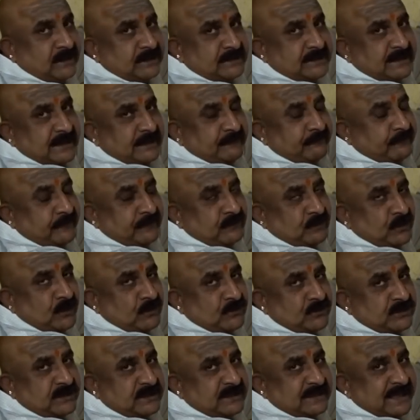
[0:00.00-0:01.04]

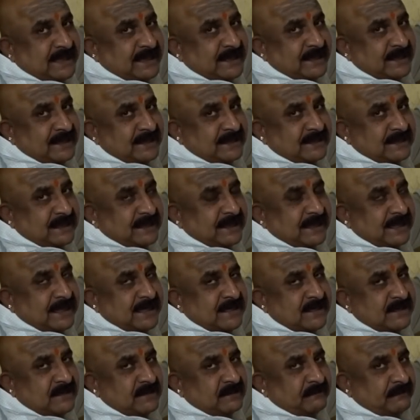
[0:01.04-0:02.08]
is Aries,
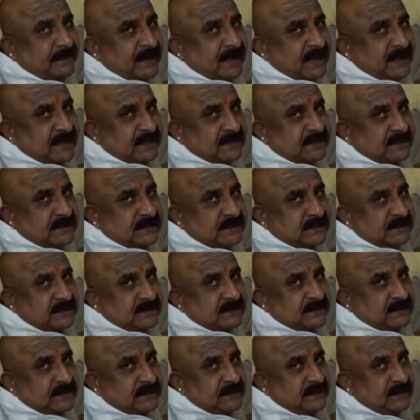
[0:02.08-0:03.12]
again Mars.